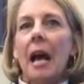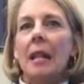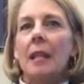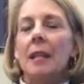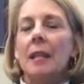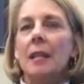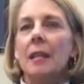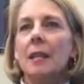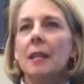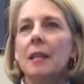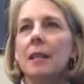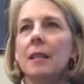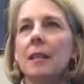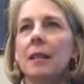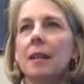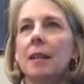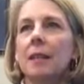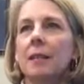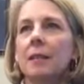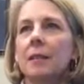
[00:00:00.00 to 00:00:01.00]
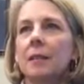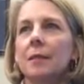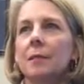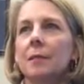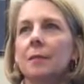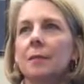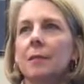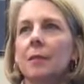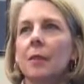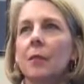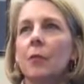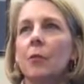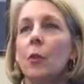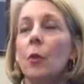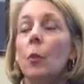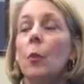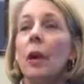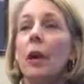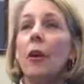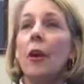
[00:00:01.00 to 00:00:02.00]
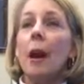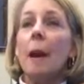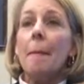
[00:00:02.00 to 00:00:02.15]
I think for where